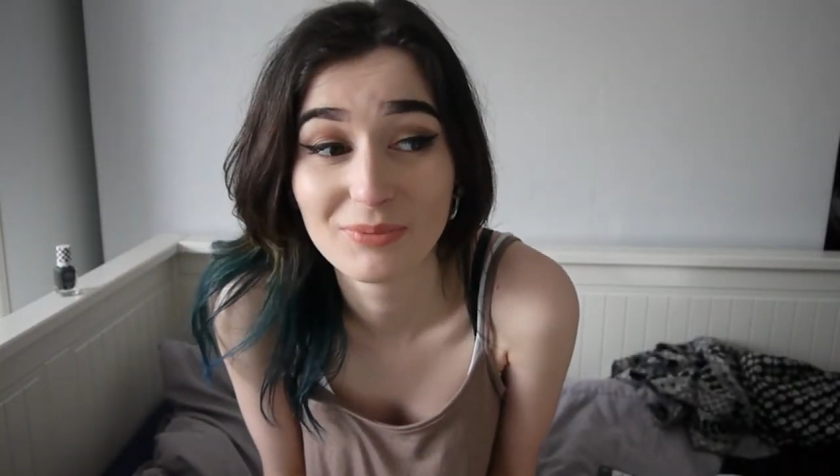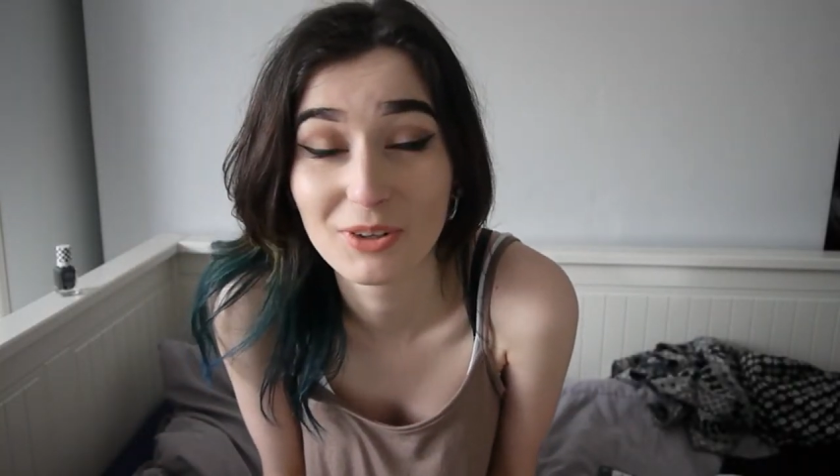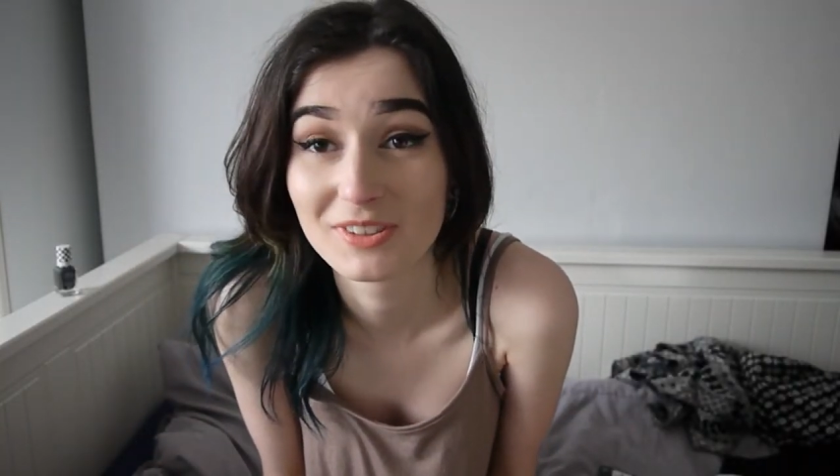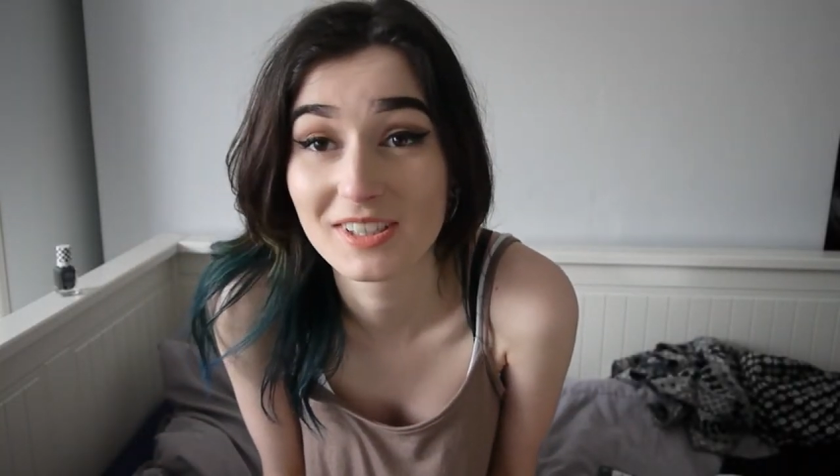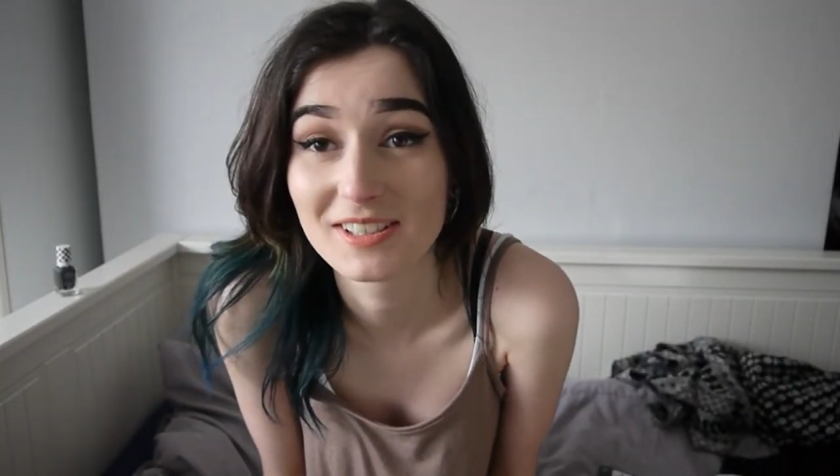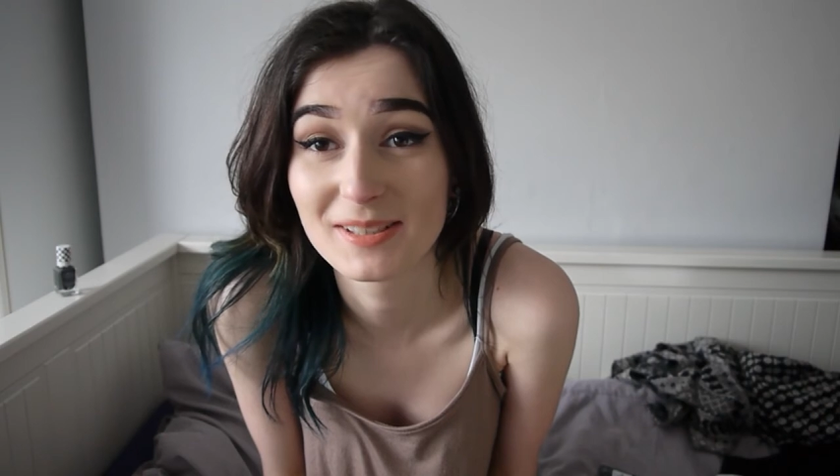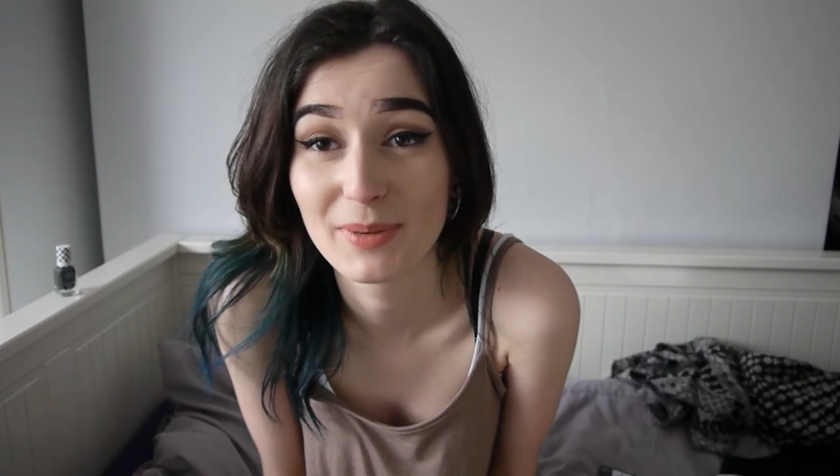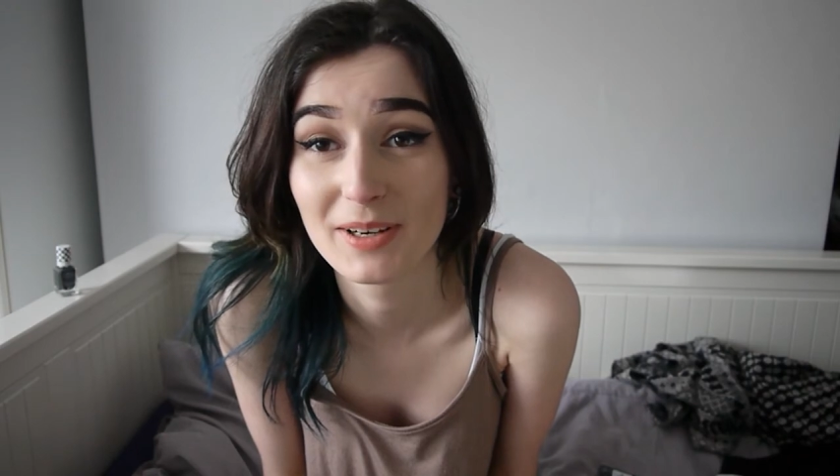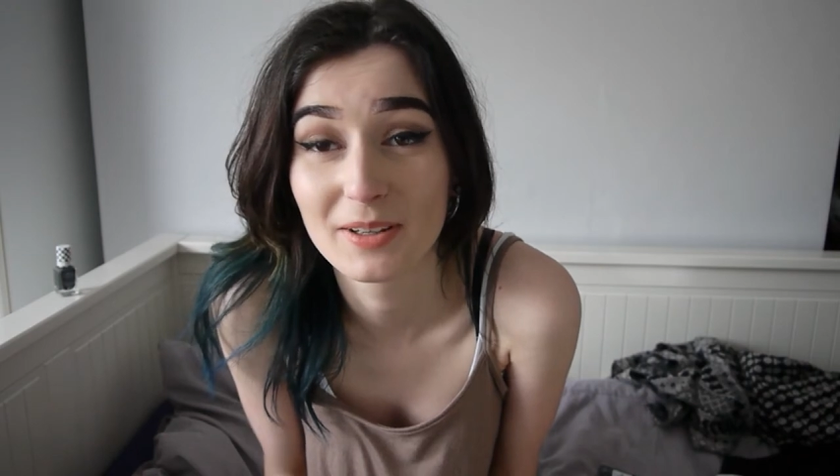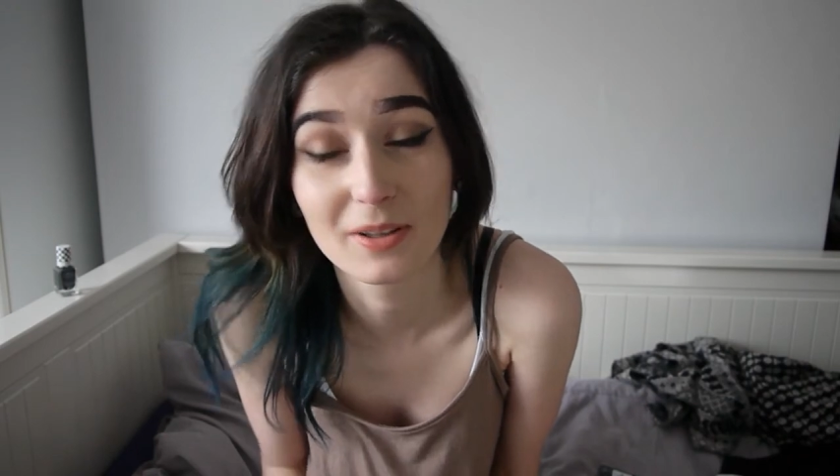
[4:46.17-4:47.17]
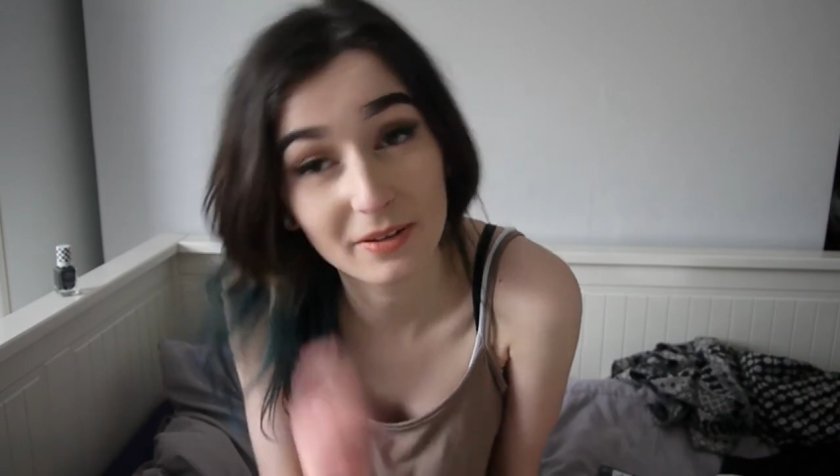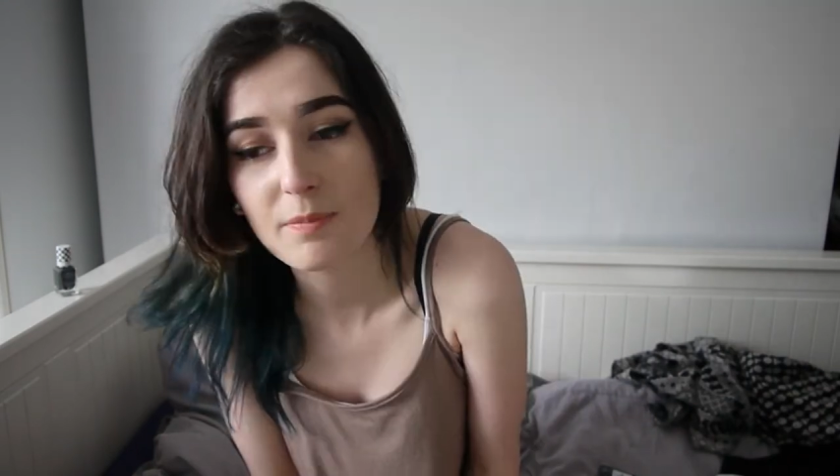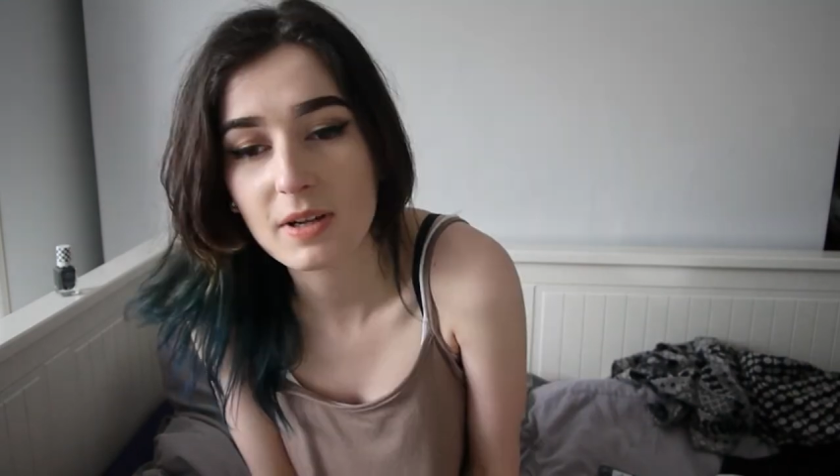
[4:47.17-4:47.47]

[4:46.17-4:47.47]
because I just spent a lot.